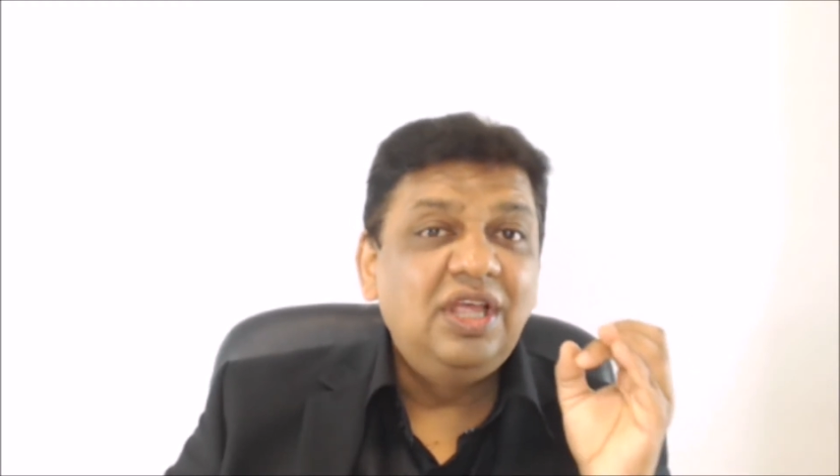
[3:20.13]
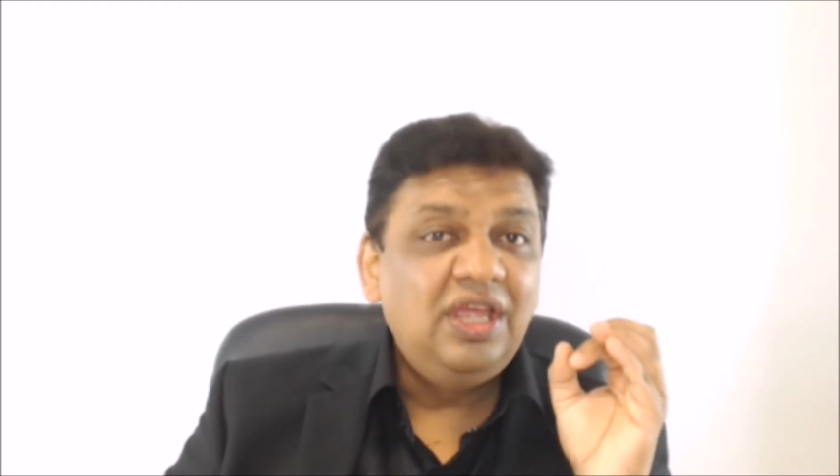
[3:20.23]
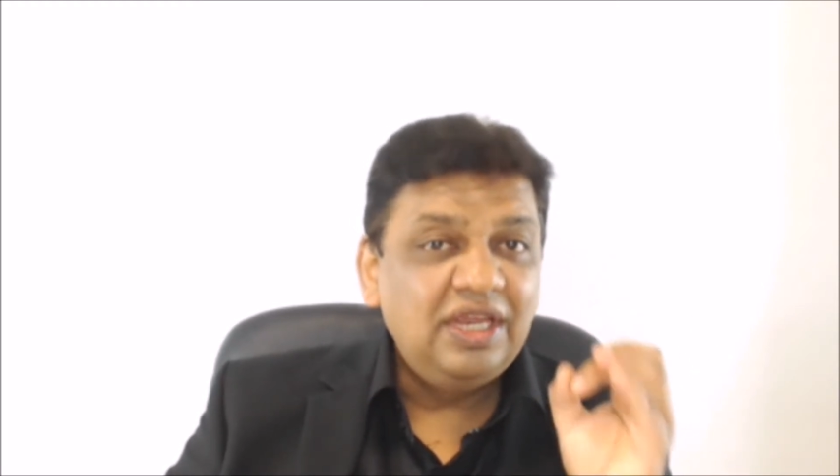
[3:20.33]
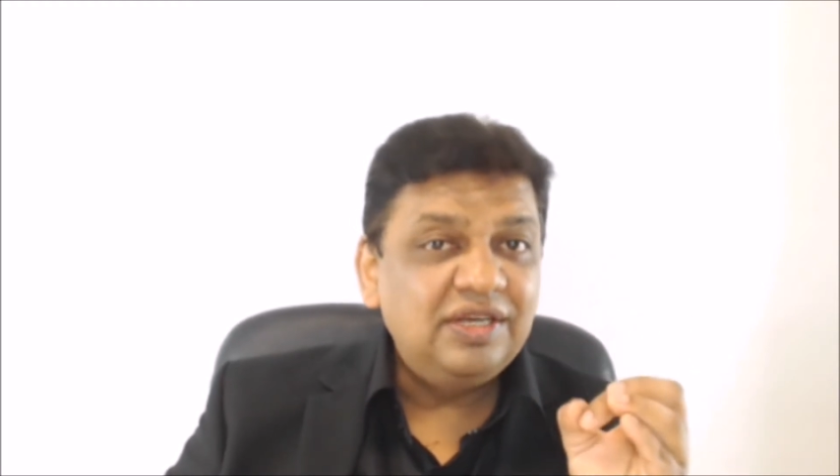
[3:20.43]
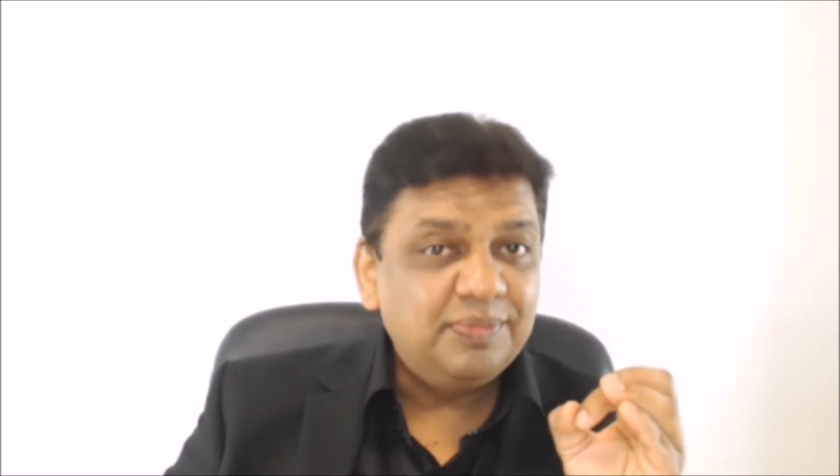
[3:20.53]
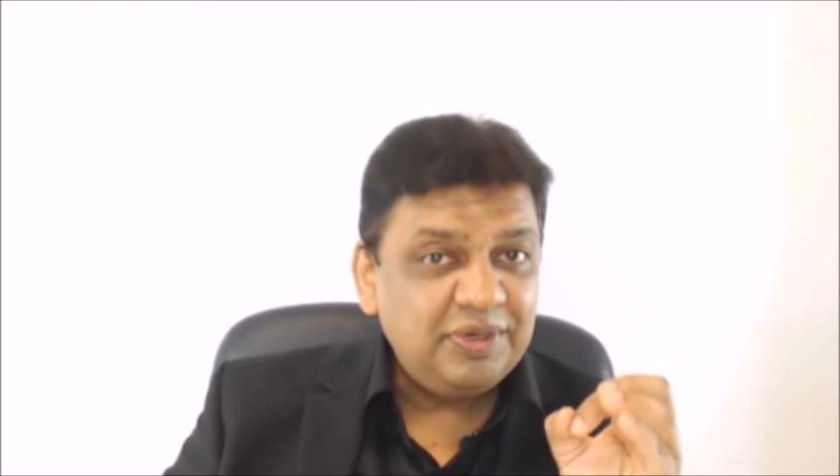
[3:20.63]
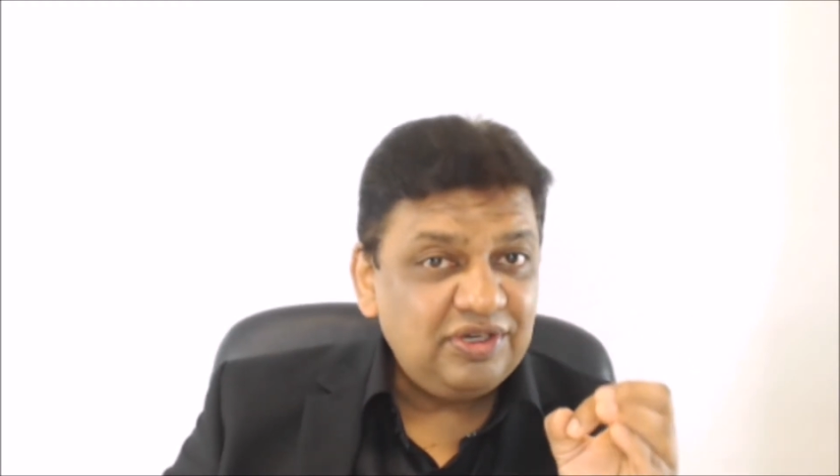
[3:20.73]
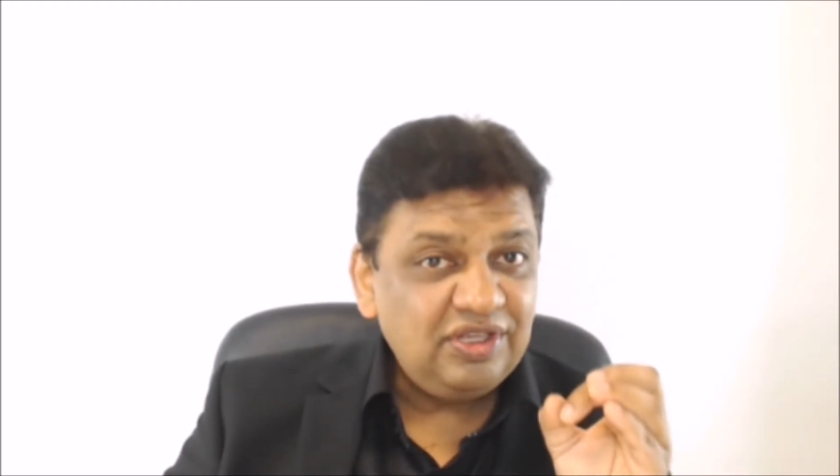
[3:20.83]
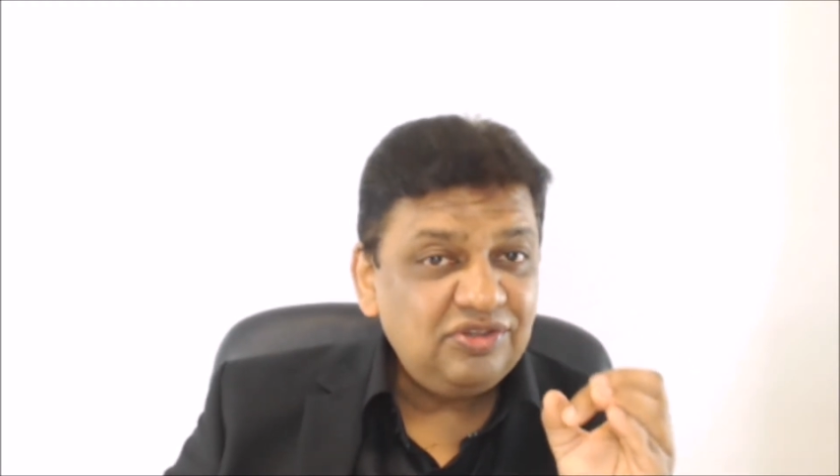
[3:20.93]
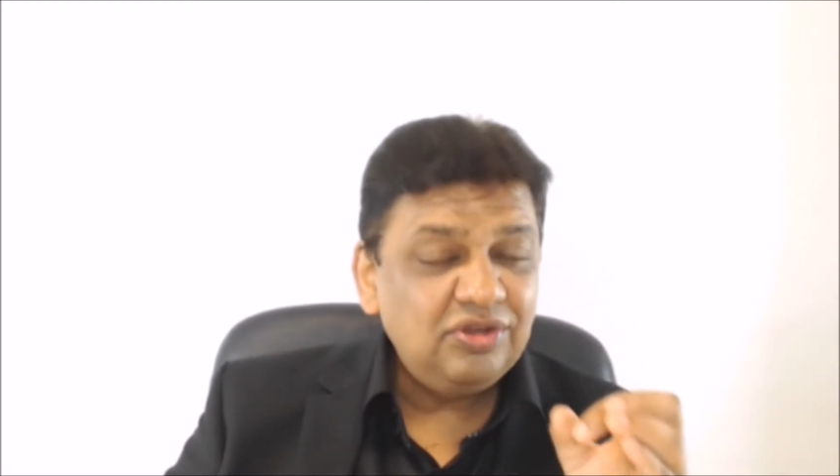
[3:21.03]

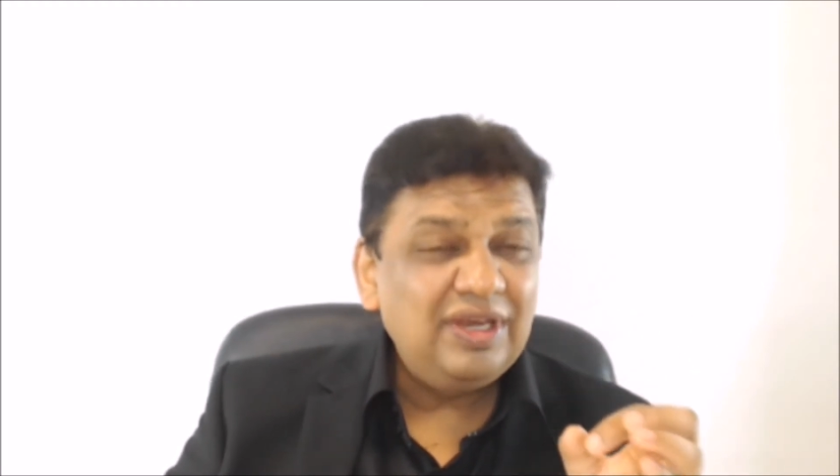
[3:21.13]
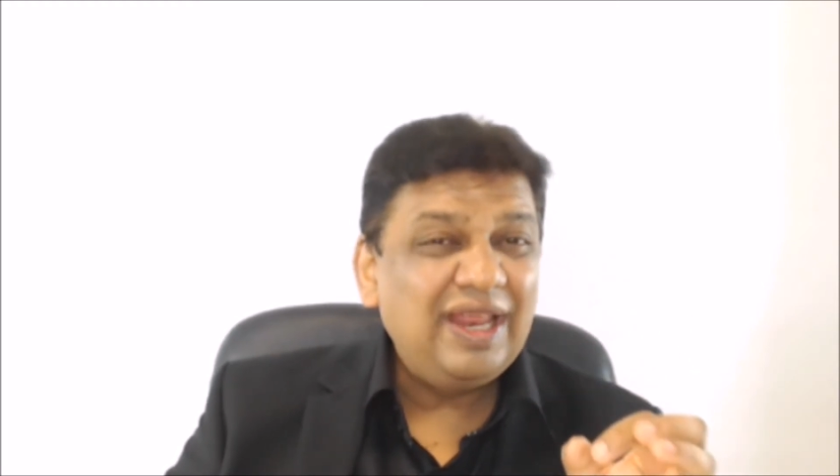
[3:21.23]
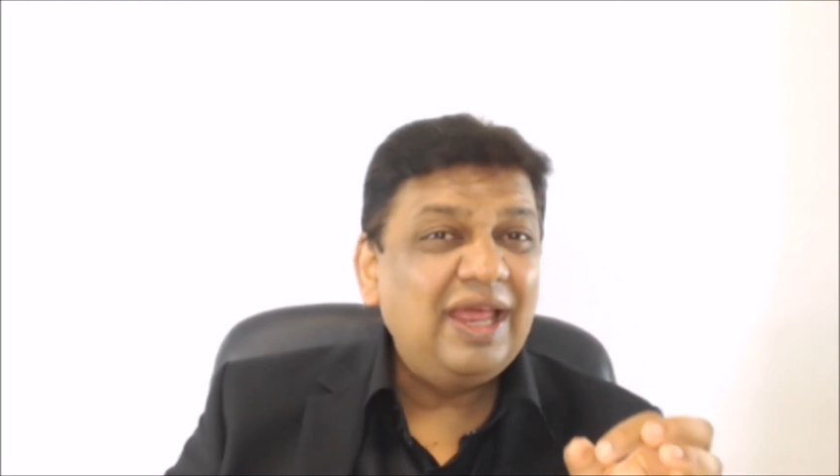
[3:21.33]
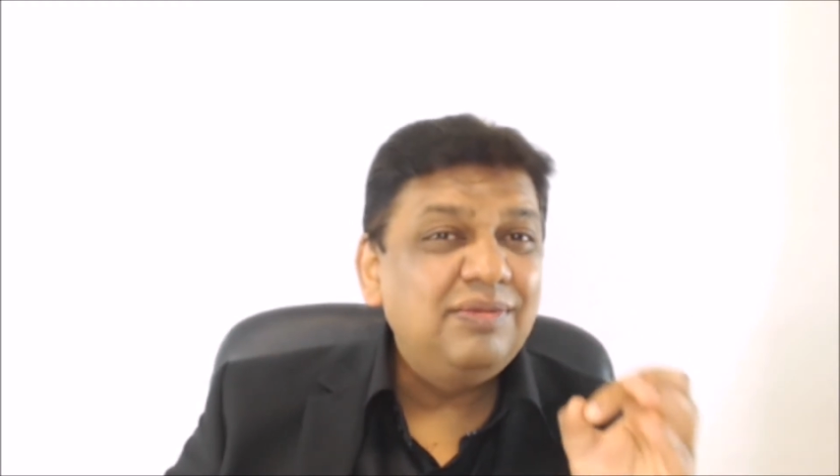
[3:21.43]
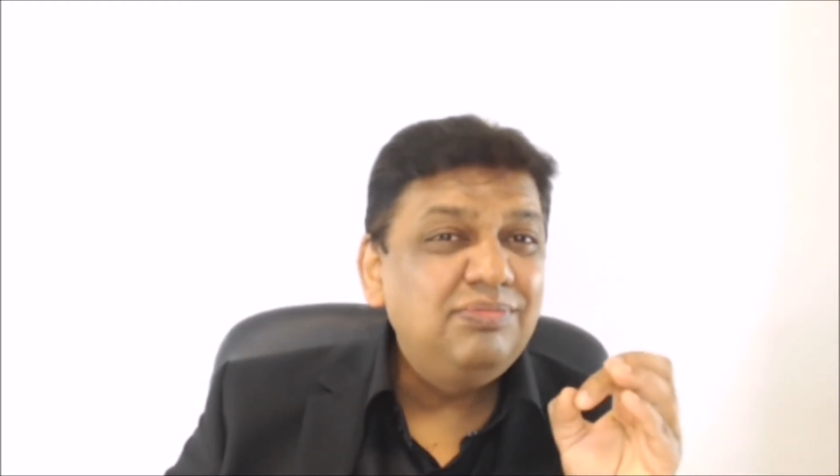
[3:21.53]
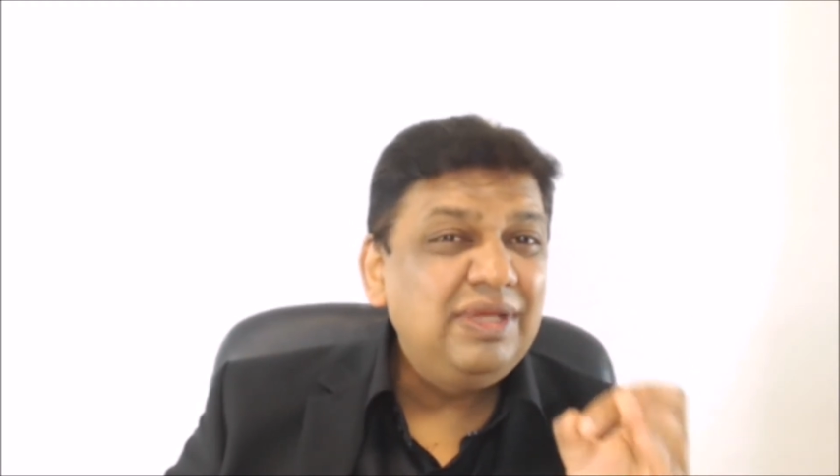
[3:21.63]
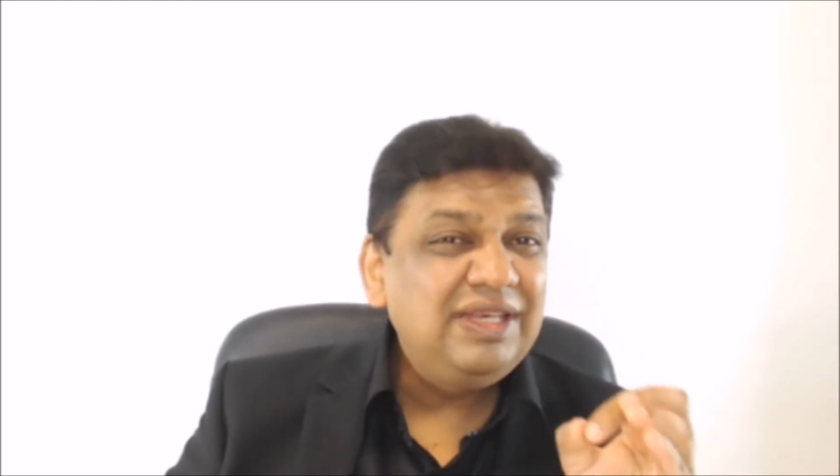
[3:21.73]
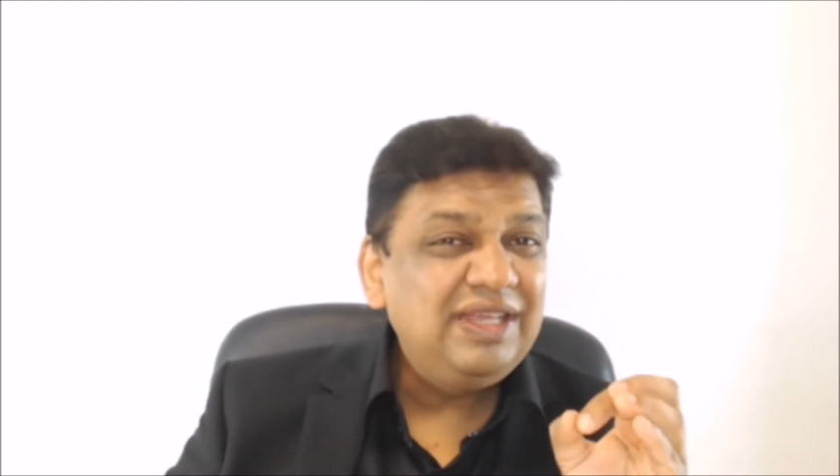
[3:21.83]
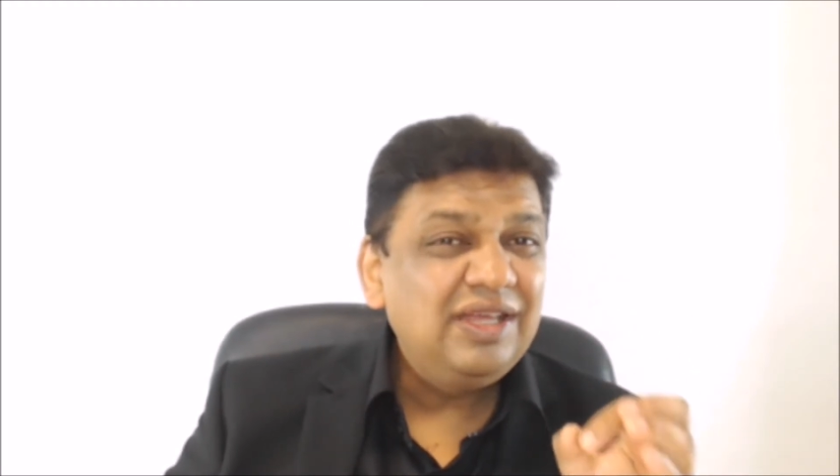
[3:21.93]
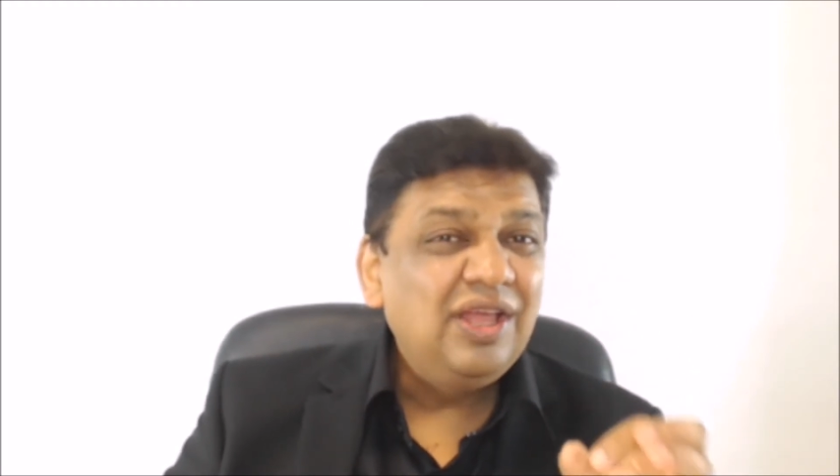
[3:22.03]
interpretation and
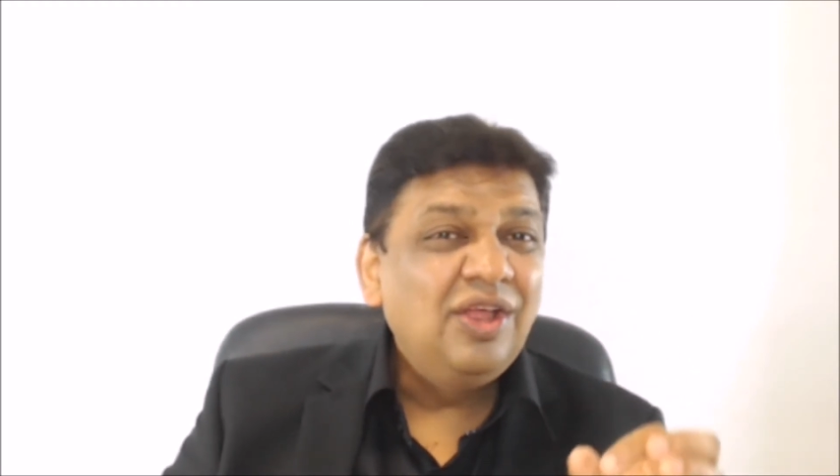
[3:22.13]
meaning